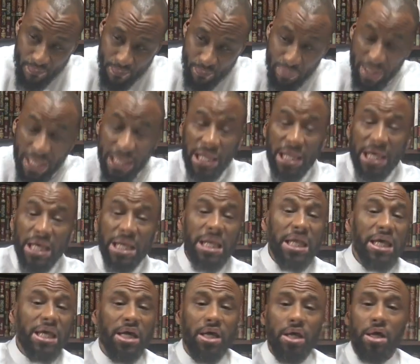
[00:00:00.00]

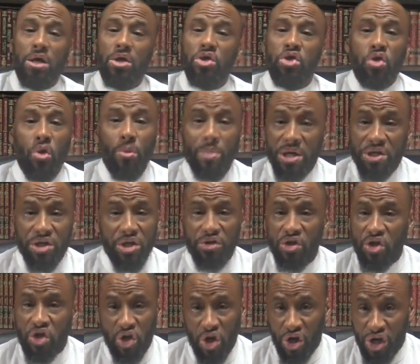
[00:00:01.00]
belittling so much of
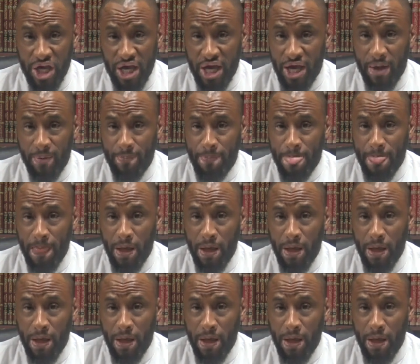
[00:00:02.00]
the Sharia